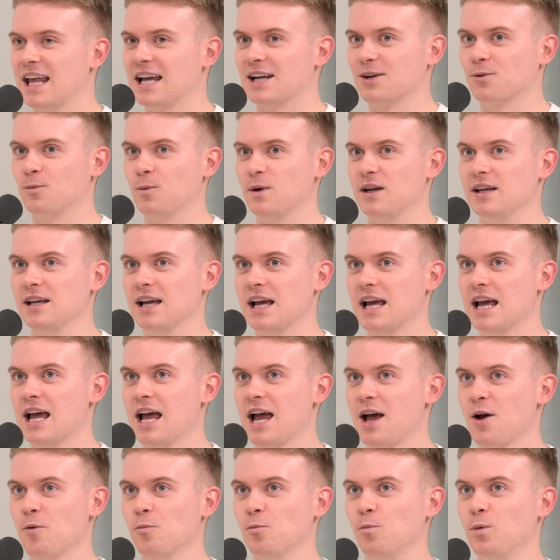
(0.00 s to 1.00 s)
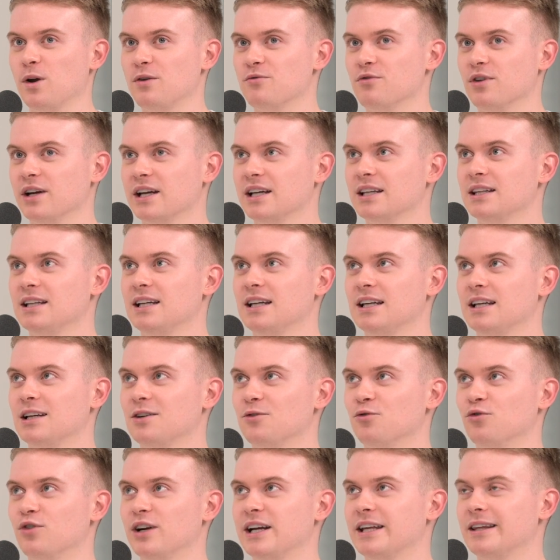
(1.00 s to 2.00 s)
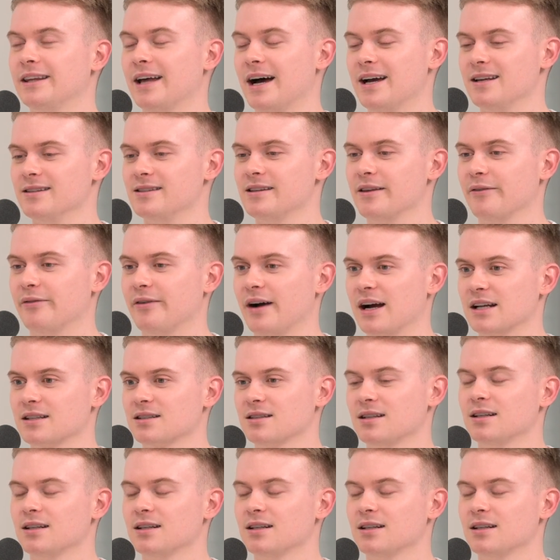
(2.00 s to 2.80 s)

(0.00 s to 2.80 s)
Like we really realised the fact.